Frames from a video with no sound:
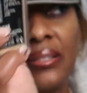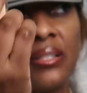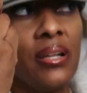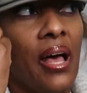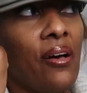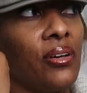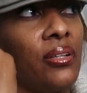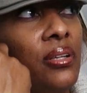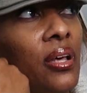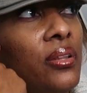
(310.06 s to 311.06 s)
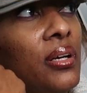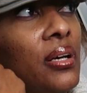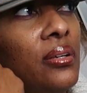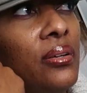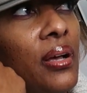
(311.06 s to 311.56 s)
I did have another
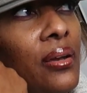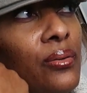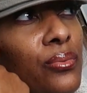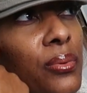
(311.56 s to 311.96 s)
color. I don't